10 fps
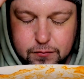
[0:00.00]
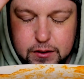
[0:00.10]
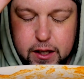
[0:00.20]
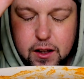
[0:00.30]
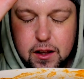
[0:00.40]

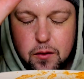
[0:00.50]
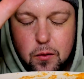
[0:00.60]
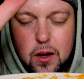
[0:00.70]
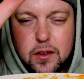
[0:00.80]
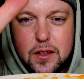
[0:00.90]
You can live
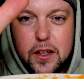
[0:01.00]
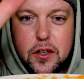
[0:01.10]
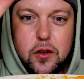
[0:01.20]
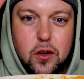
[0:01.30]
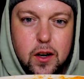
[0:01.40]
well, stay
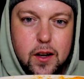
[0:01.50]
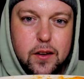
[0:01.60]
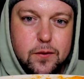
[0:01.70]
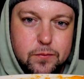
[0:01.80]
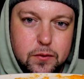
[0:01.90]
true, and